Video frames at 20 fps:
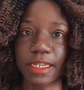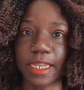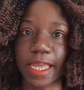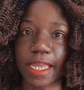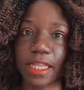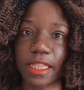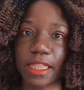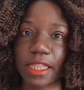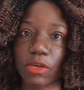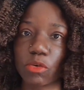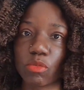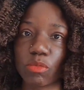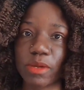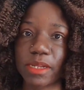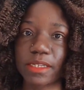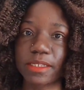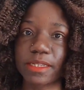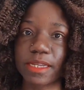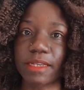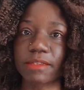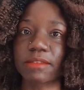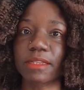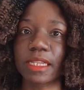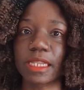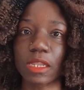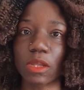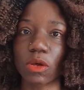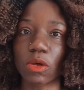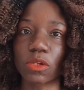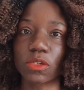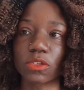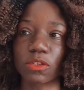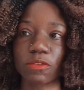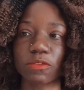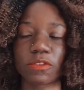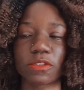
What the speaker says: Like, the woman does a lot of